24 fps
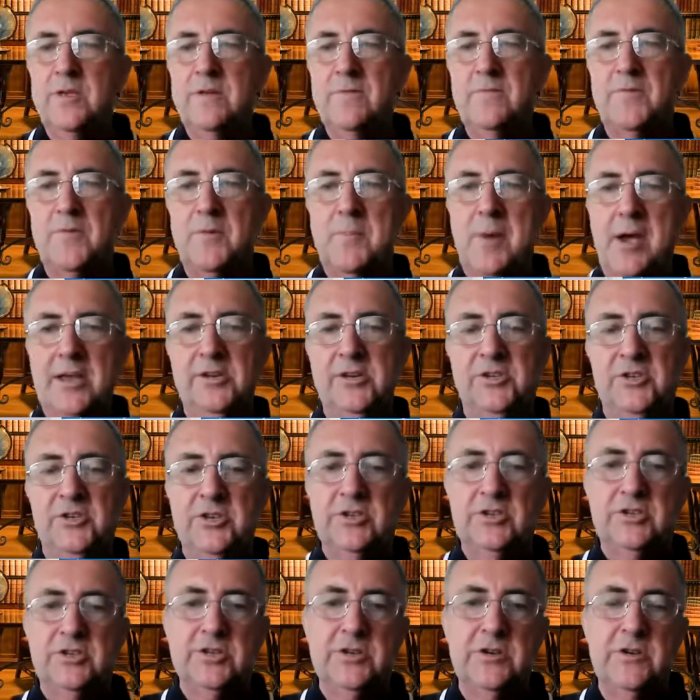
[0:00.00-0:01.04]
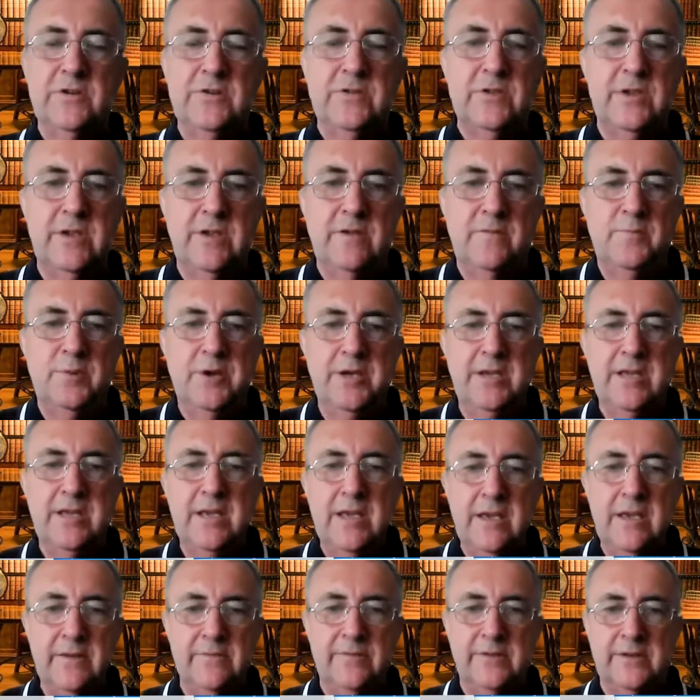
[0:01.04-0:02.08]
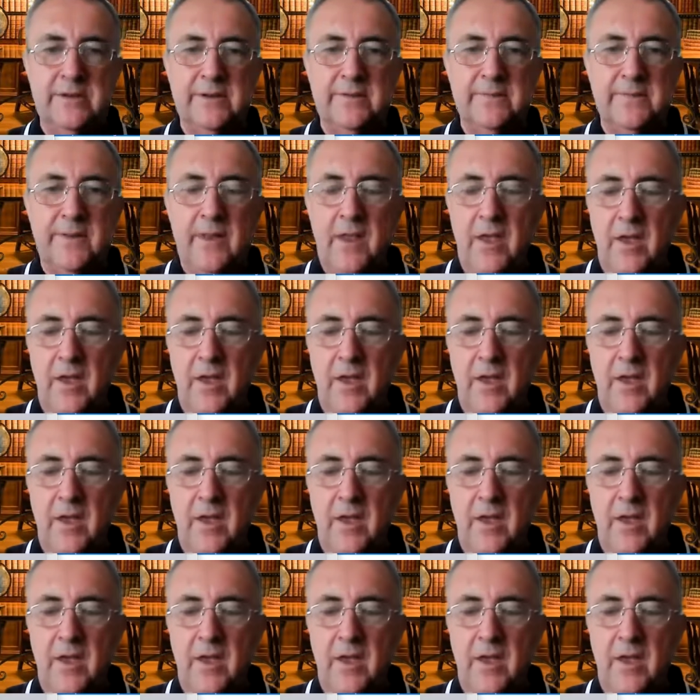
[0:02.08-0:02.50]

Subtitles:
information too that you've been given